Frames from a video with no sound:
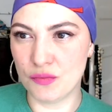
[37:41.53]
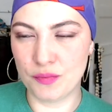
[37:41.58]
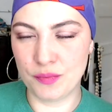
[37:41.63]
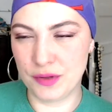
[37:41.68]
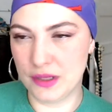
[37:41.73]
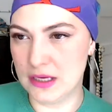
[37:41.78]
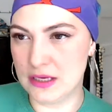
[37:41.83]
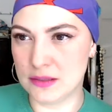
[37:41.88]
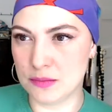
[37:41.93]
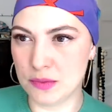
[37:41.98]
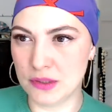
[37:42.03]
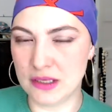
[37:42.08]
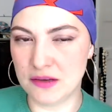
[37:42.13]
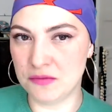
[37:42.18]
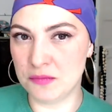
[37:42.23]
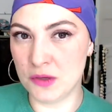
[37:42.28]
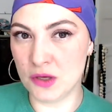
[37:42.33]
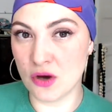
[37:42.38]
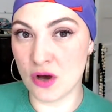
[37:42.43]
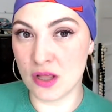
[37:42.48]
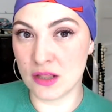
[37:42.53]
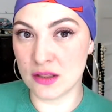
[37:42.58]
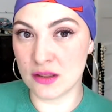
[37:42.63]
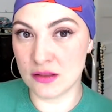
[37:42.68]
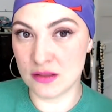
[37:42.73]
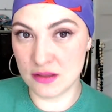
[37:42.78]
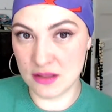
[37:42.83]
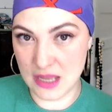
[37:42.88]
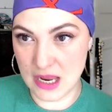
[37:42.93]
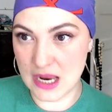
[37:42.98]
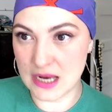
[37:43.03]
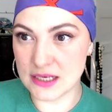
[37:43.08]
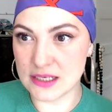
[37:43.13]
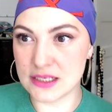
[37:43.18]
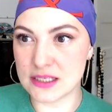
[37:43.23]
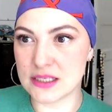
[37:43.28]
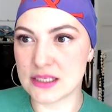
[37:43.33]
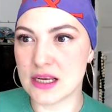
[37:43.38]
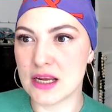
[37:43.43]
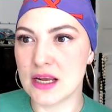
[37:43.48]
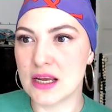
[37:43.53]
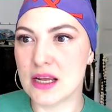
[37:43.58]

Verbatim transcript: Please believe me on this.